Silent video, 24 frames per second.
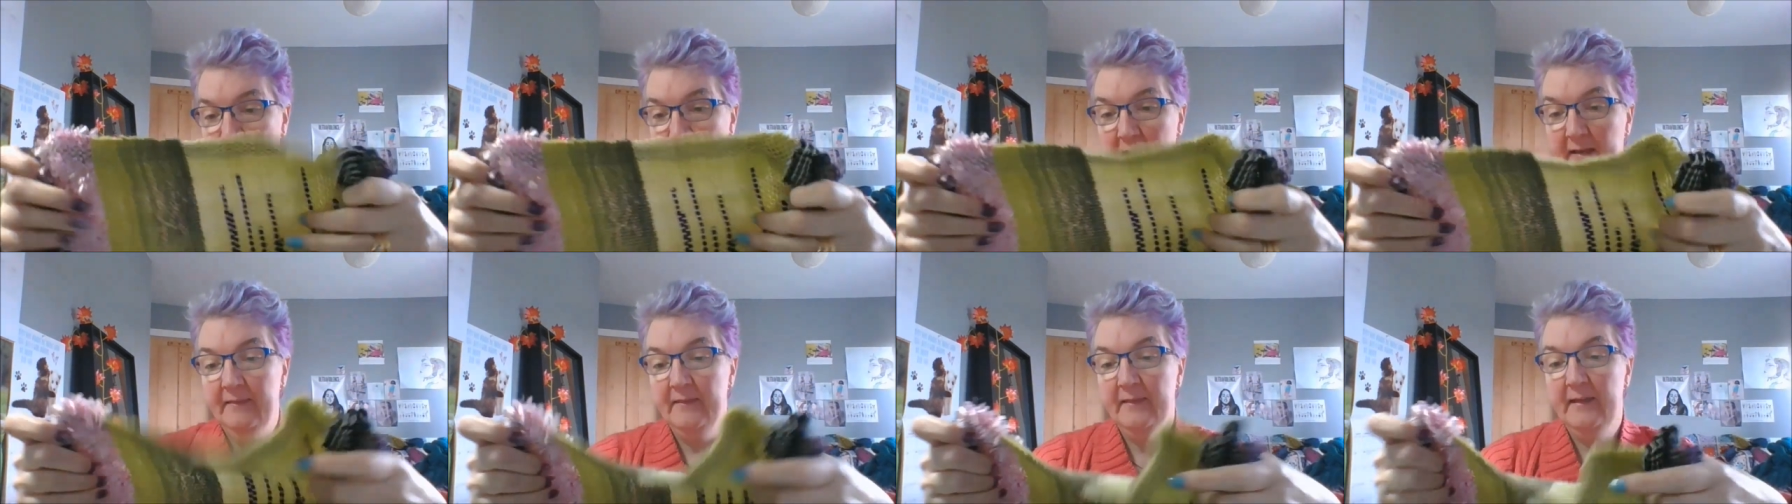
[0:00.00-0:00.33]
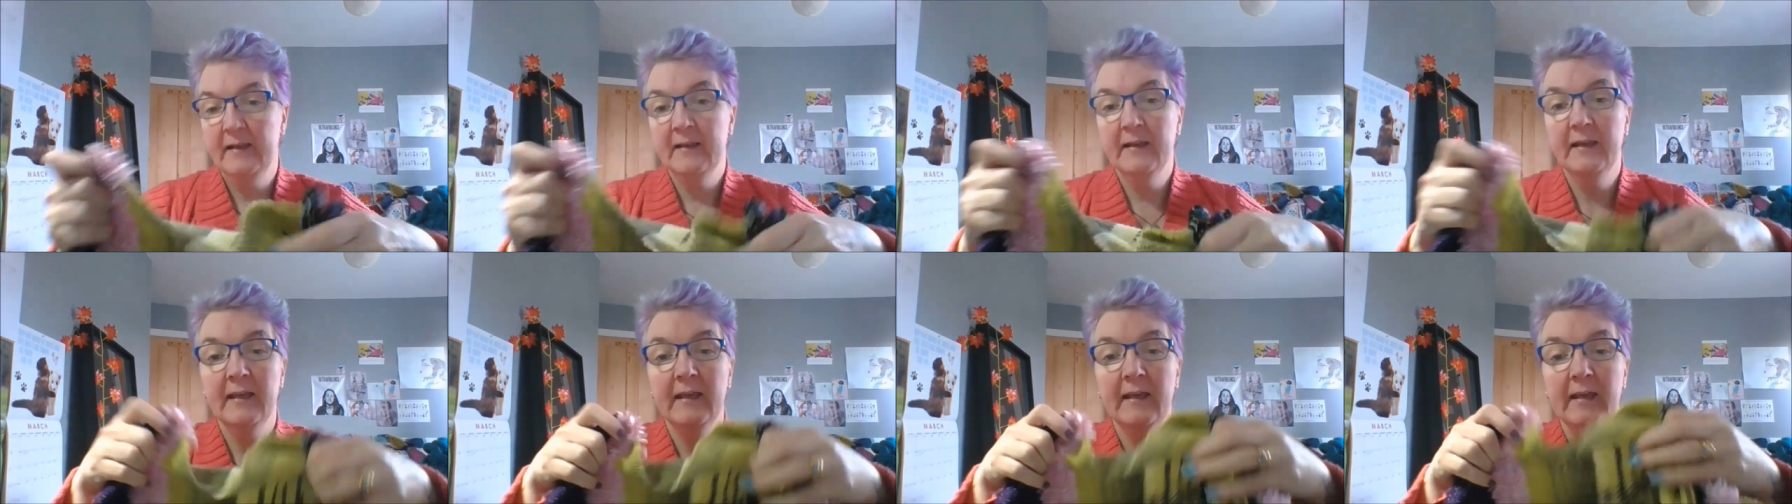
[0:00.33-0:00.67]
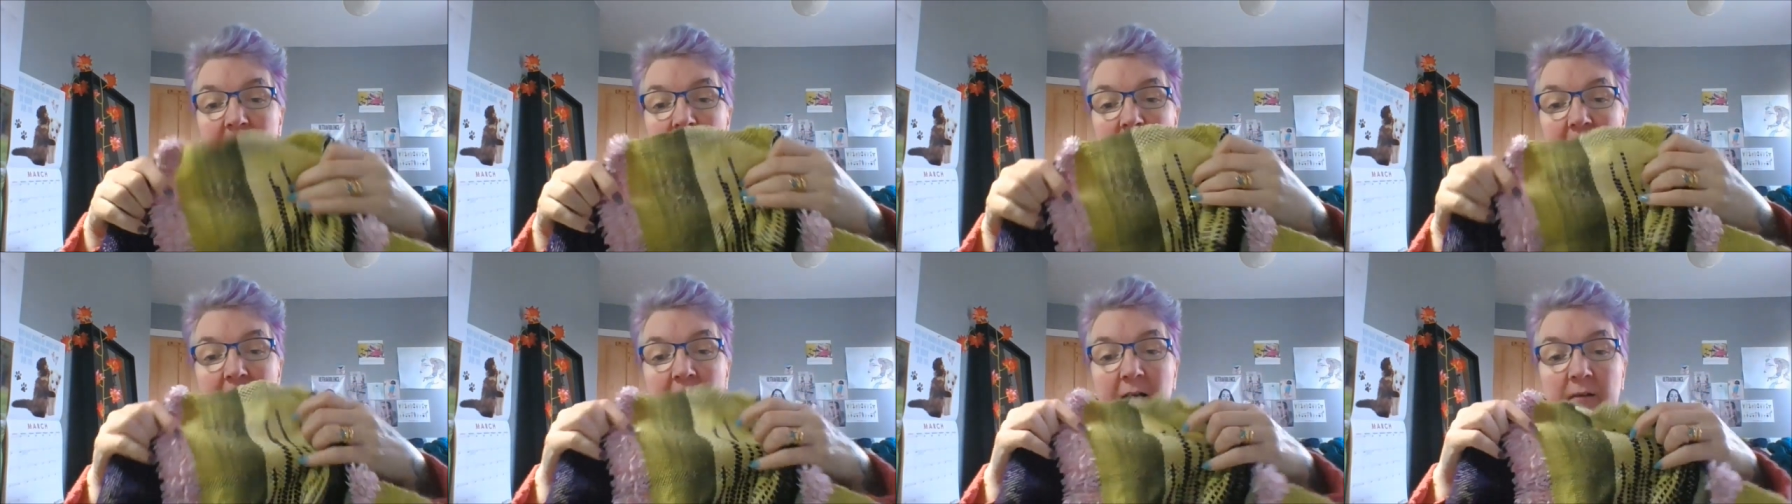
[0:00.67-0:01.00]
And then
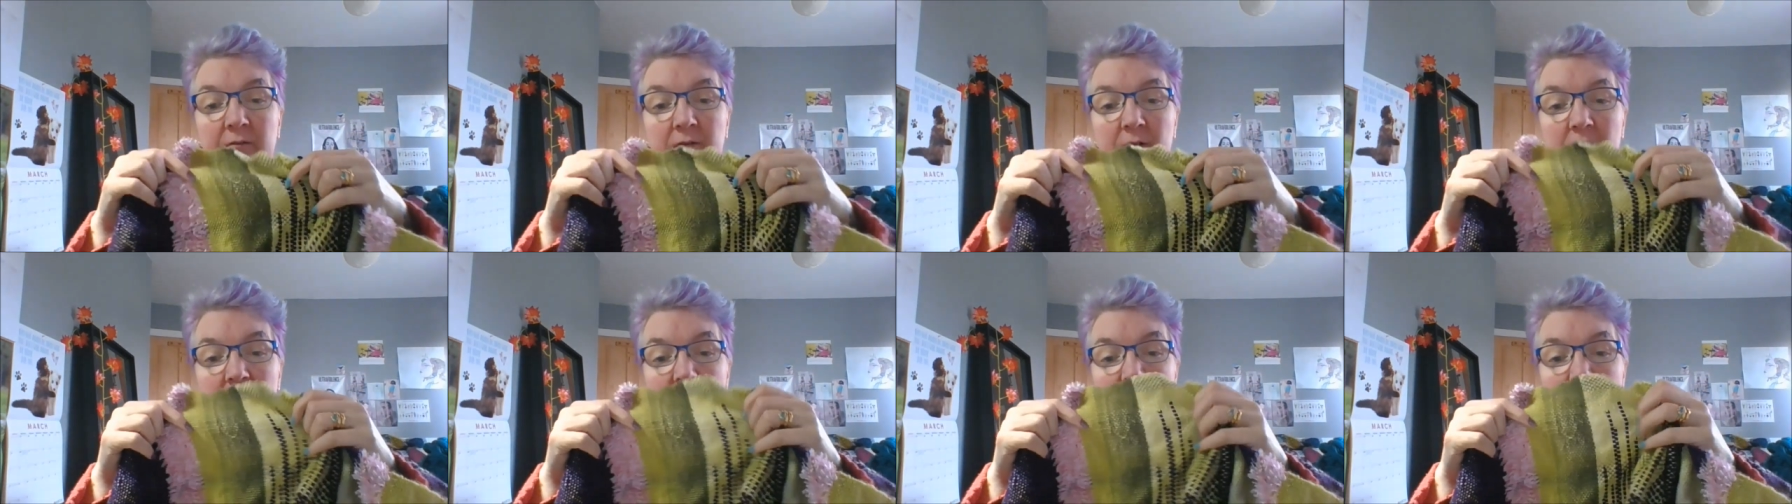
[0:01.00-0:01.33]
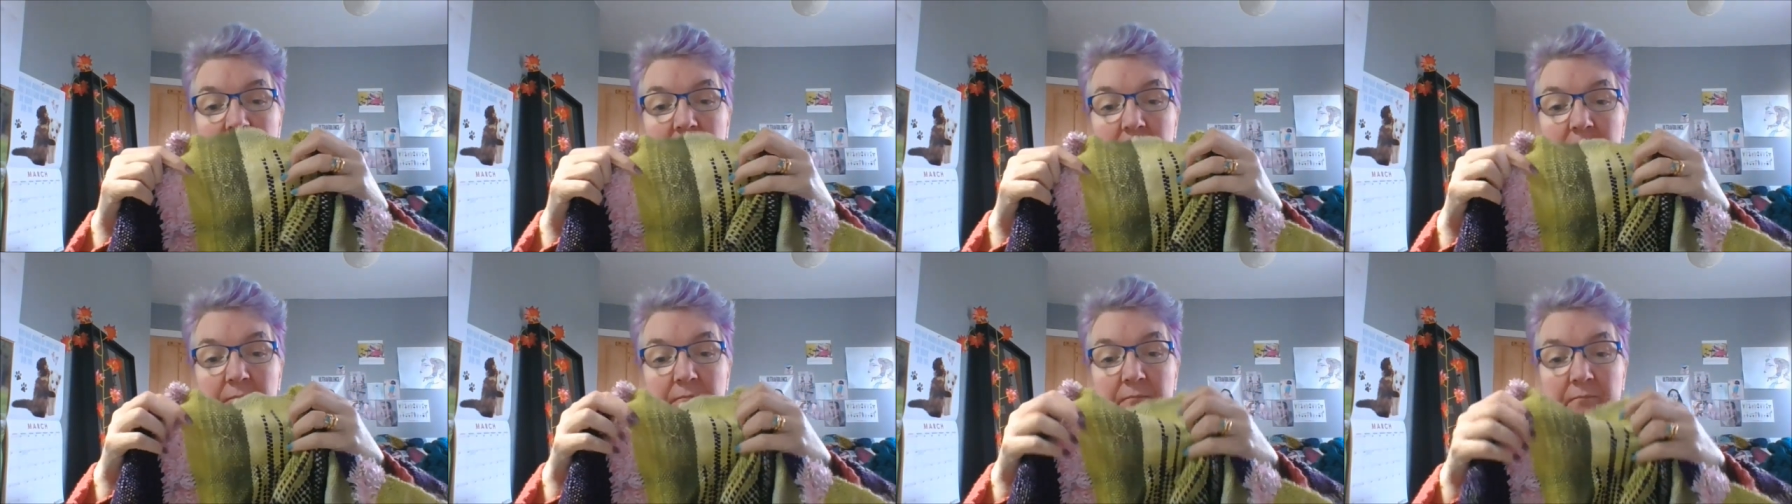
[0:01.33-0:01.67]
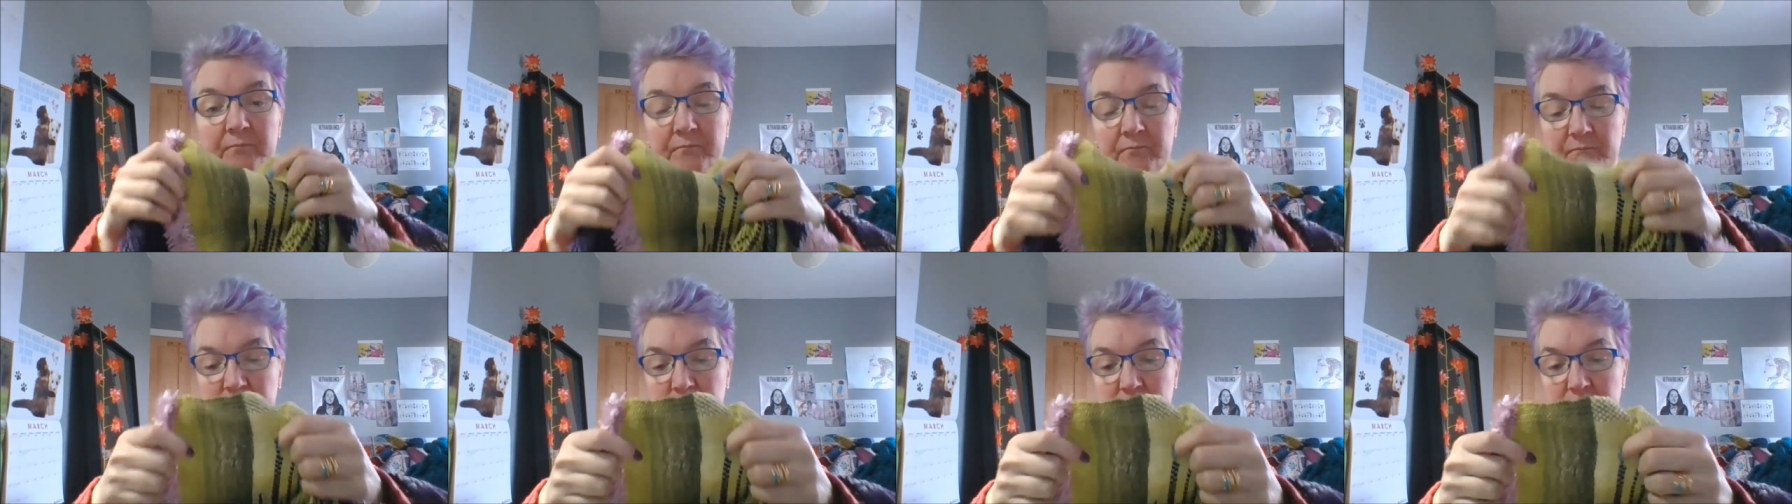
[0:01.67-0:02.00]
here I've got some.